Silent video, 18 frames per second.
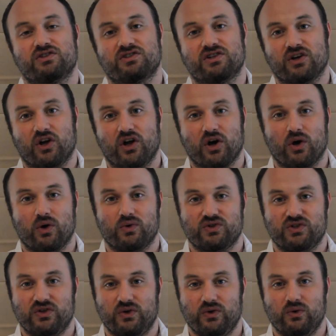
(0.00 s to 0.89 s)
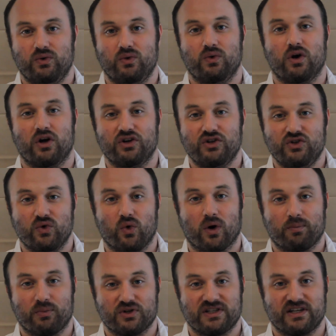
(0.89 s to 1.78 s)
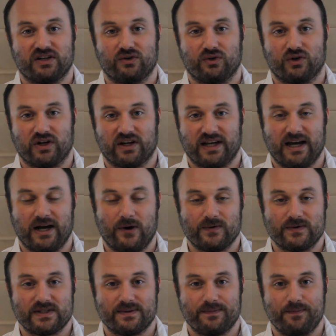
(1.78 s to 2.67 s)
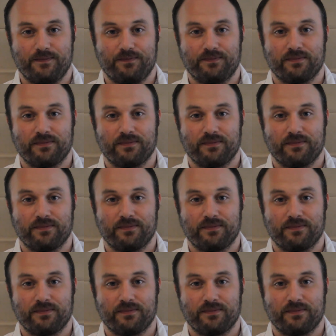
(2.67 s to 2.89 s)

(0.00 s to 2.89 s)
to go to your particular accounts.